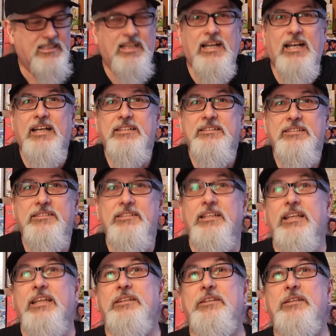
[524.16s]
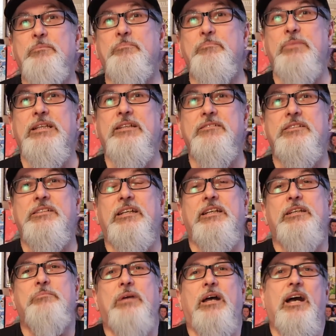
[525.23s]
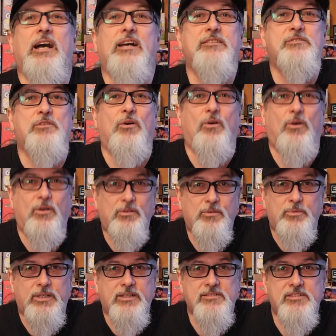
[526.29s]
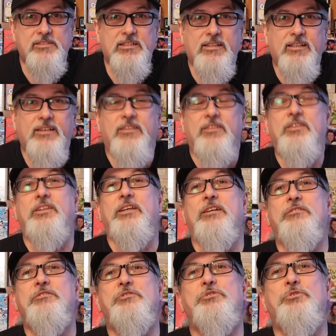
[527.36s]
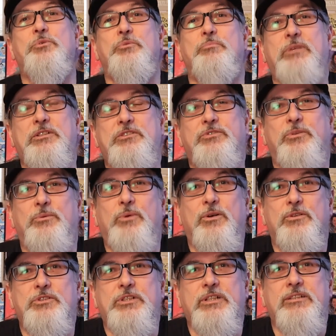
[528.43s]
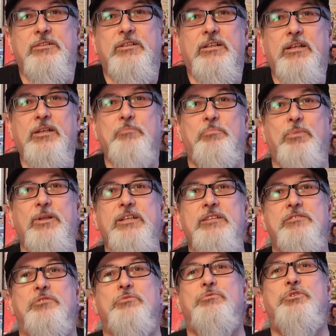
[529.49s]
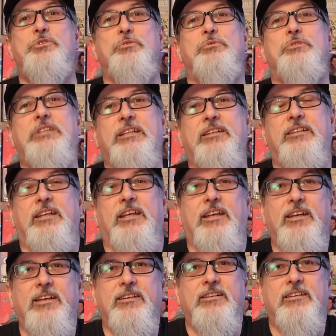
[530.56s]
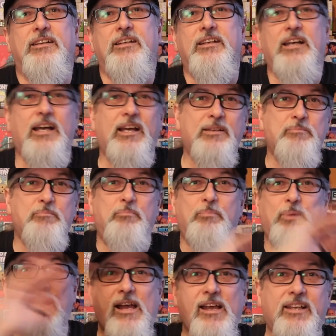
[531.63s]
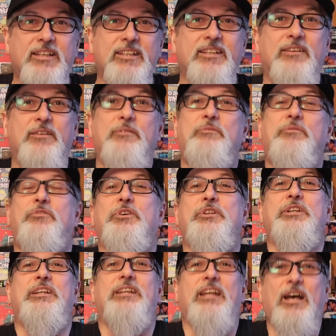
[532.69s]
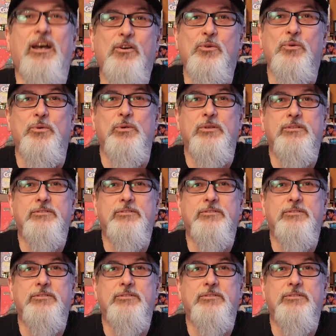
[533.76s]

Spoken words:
And in the meantime, as always, thanks so much for watching. Please do take care, and bye for now.